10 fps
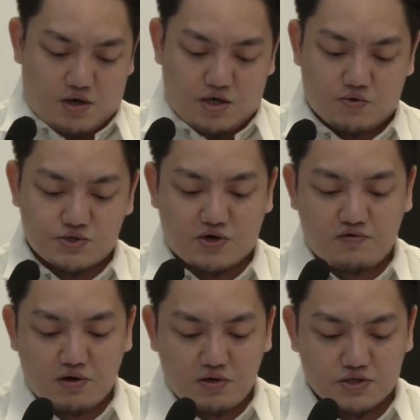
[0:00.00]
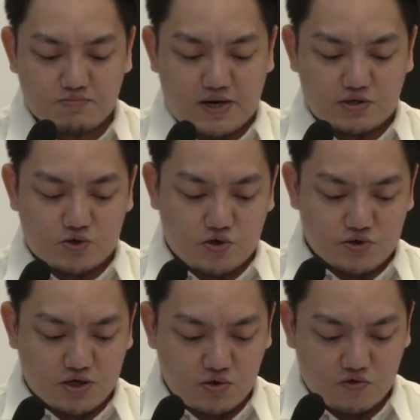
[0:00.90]
He was driving his black
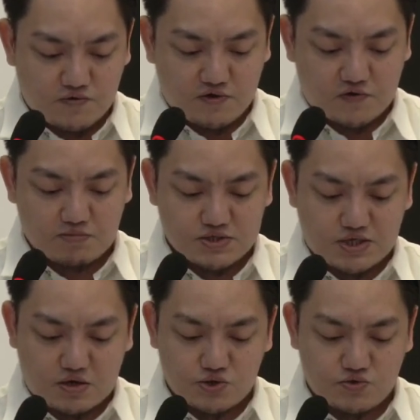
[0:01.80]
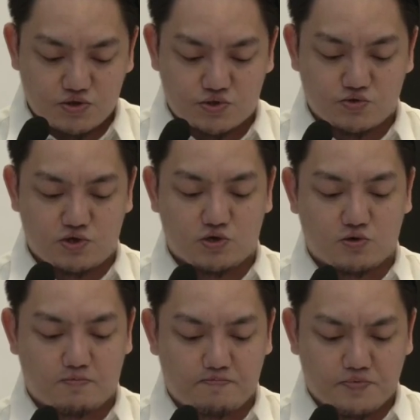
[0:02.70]
Toyota Innova from his house to the
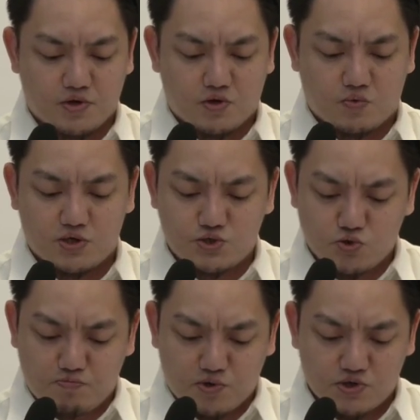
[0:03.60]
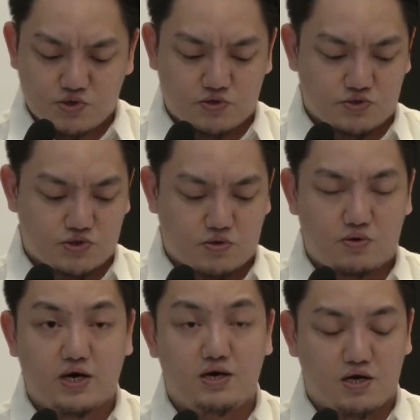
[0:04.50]
studio when two persons
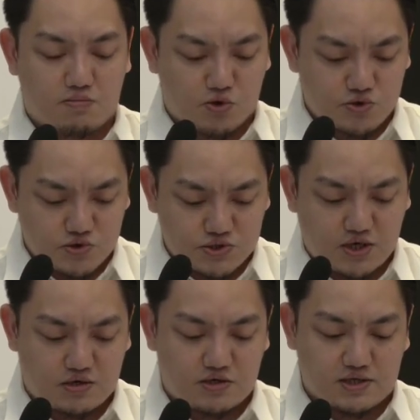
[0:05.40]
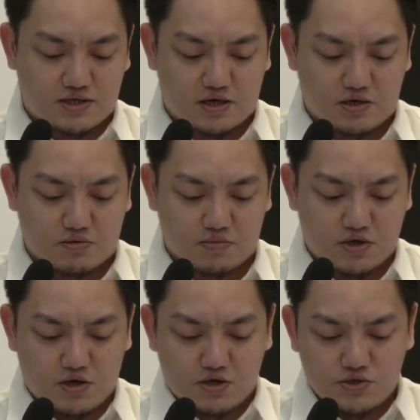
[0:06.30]
riding a motorcycle in tandem
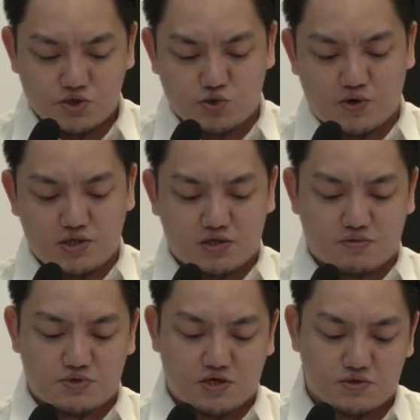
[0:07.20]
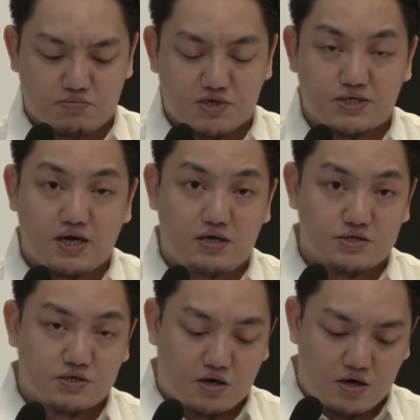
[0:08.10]
situated themselves beside
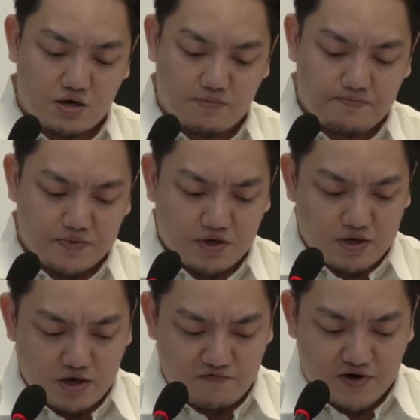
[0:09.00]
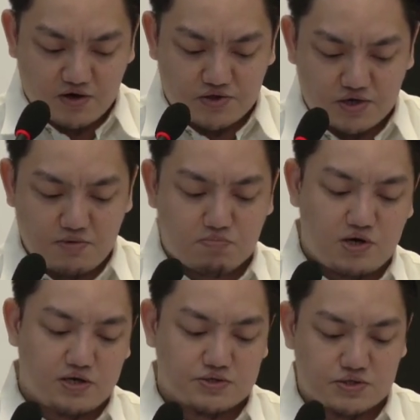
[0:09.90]
his car and fired 3
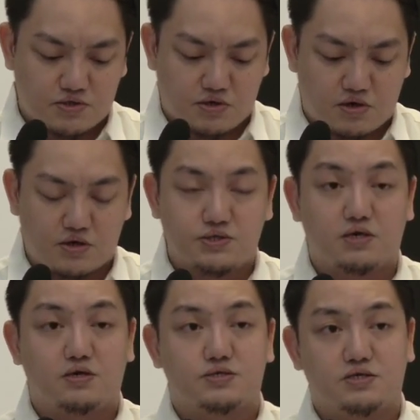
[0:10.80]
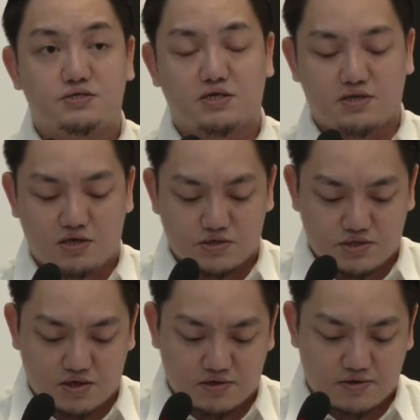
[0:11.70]
bullets, causing his instantaneous
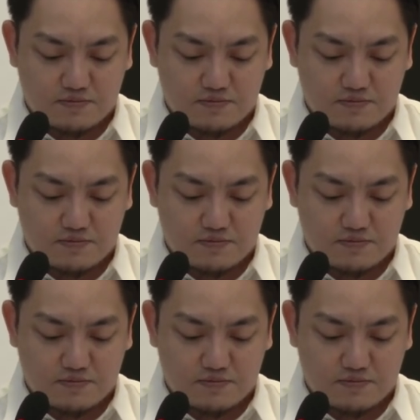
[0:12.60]
death.